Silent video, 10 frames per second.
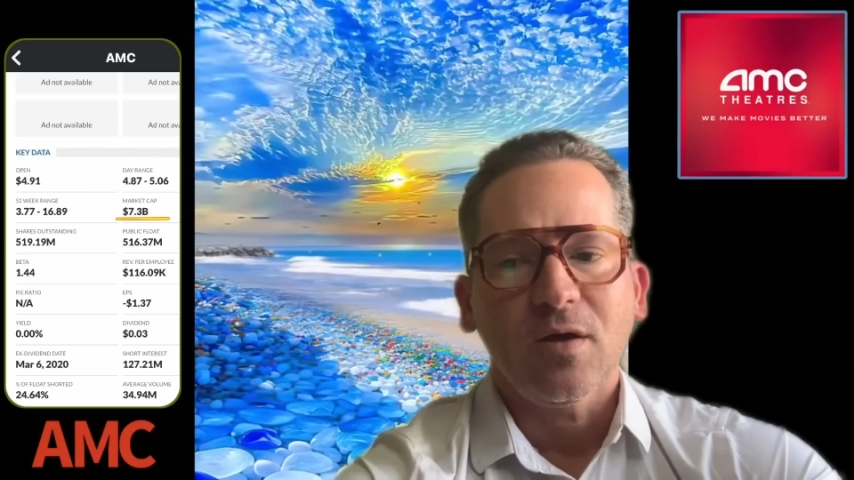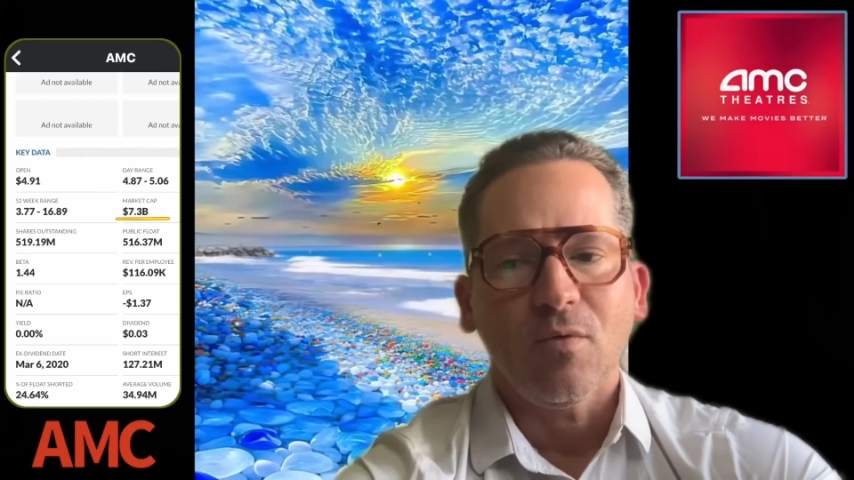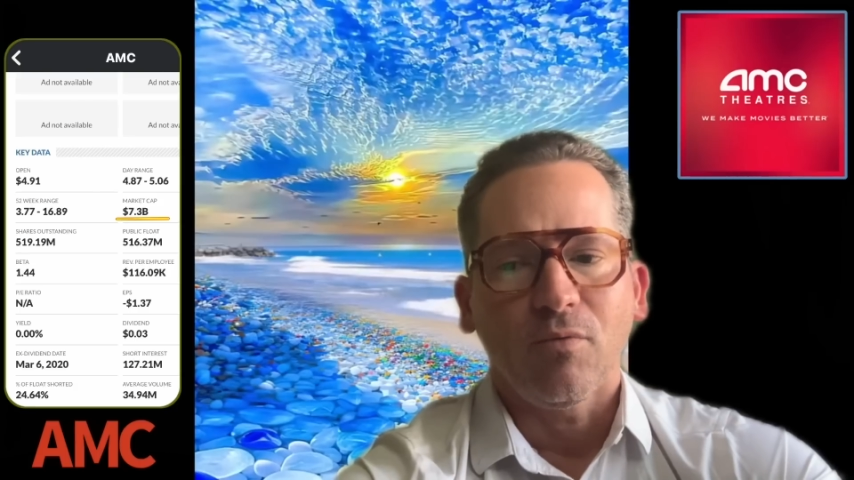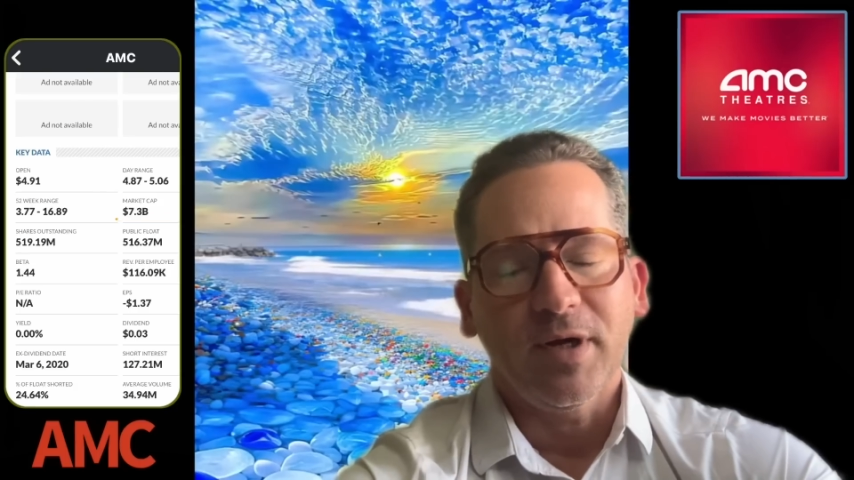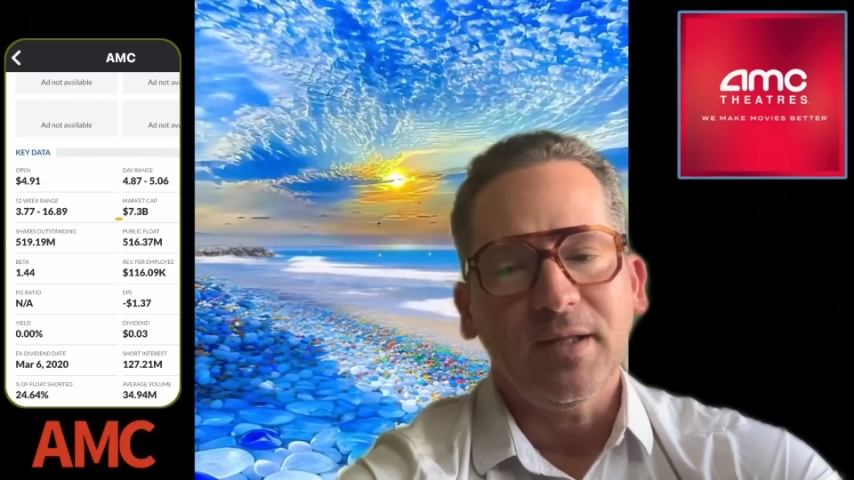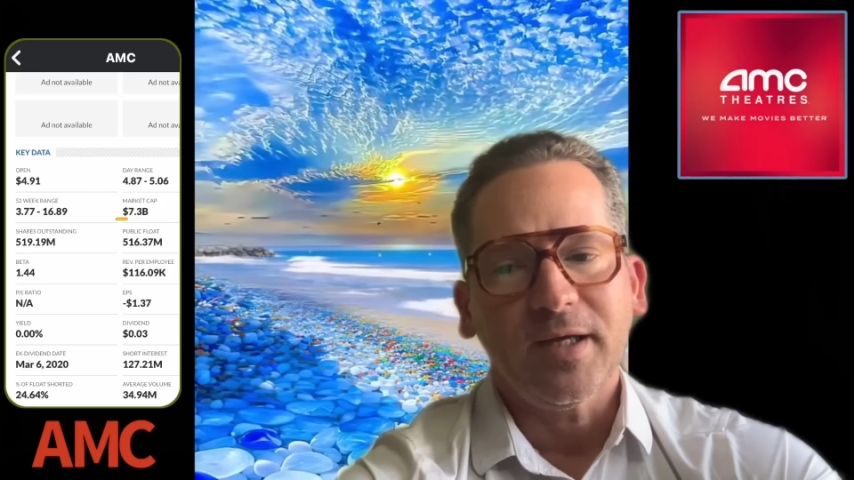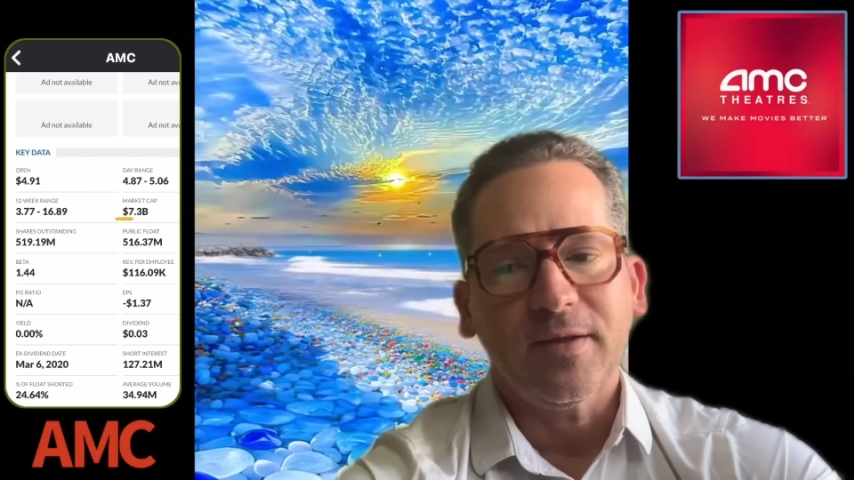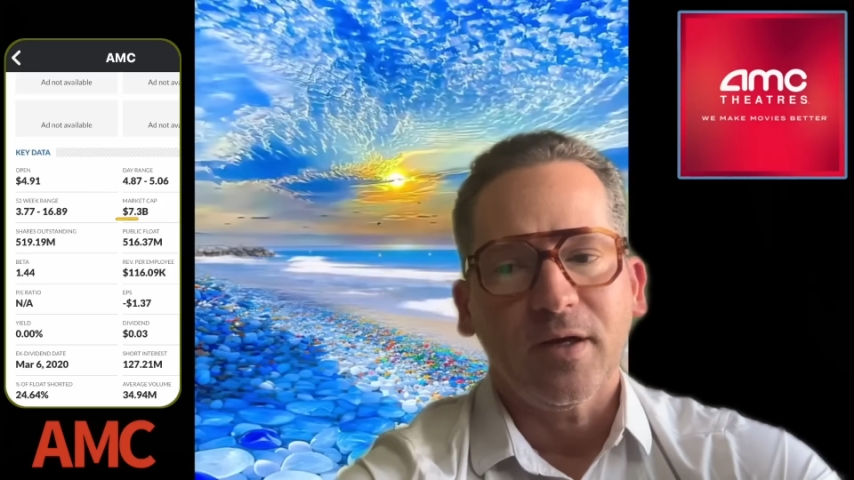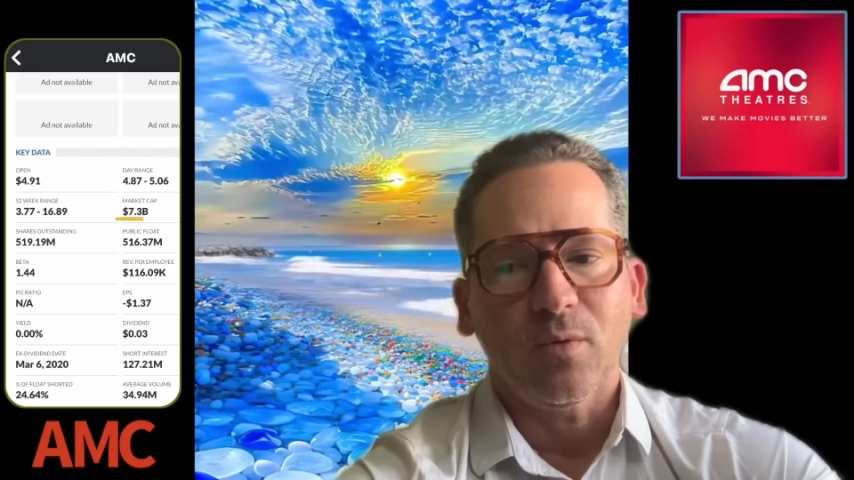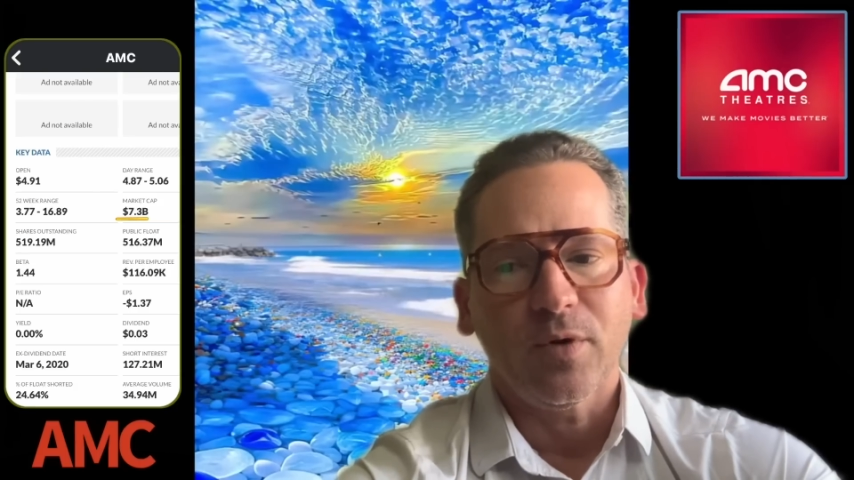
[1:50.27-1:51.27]
really
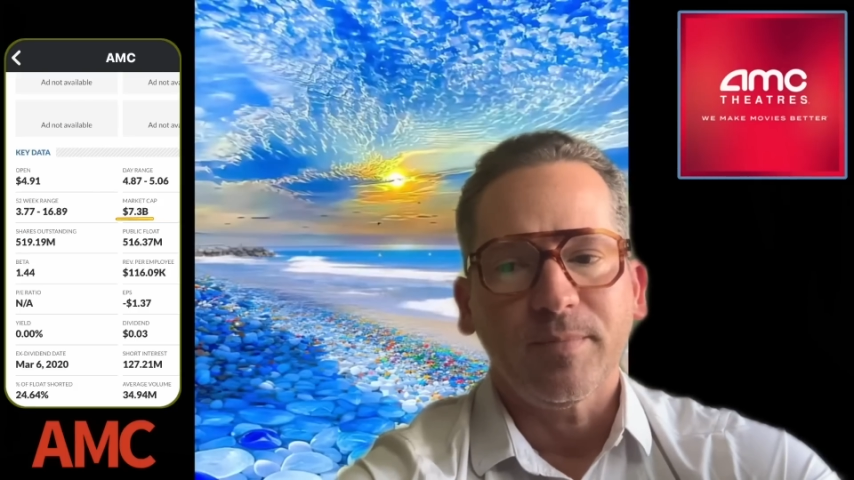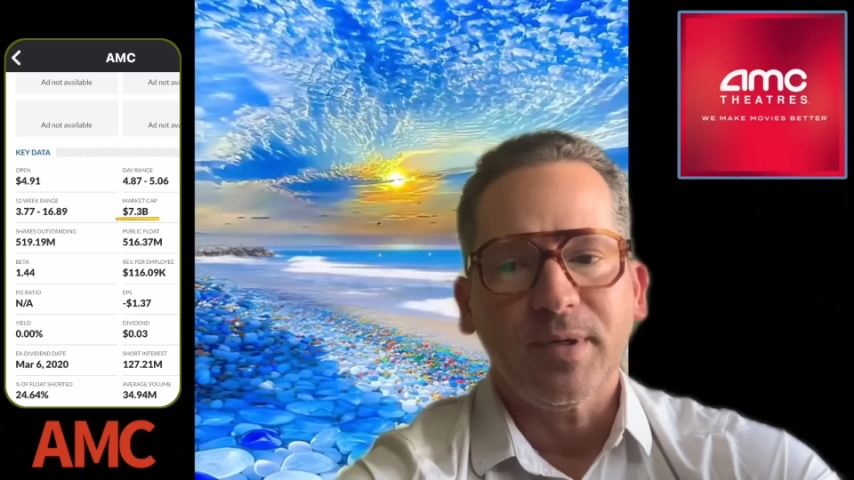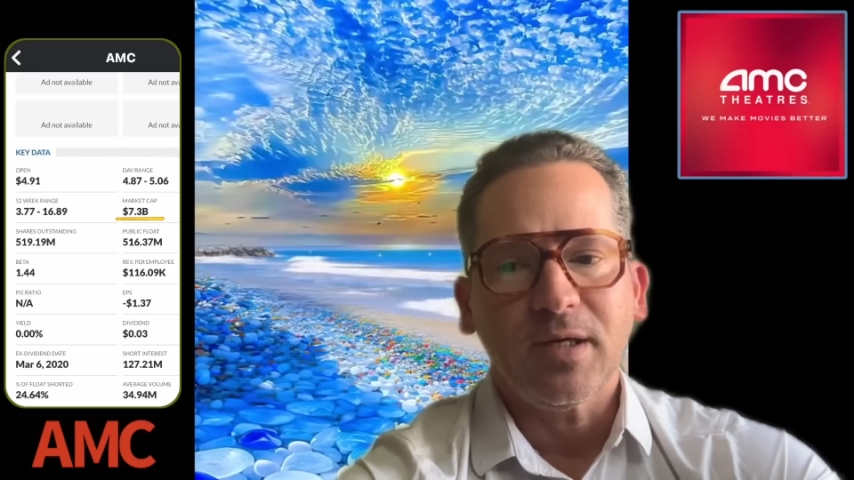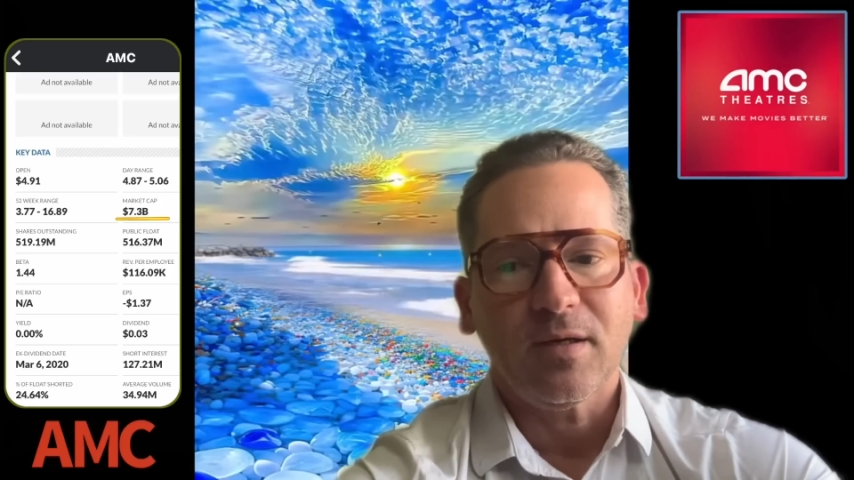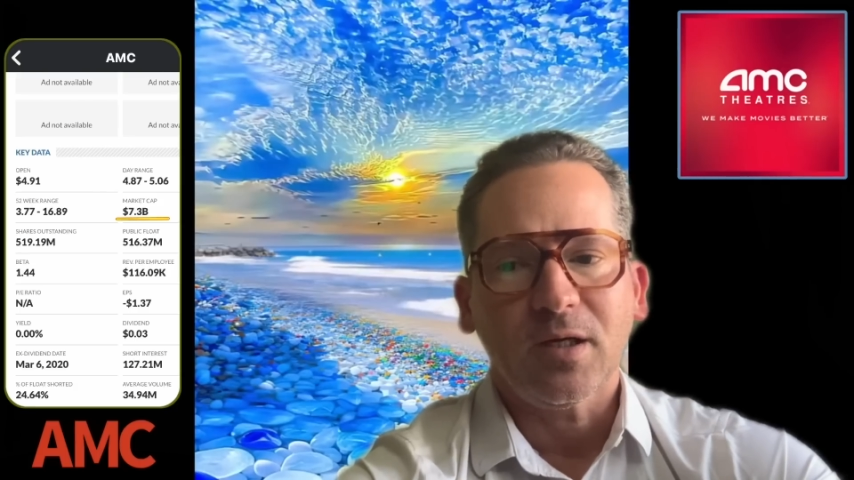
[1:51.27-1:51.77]
there would be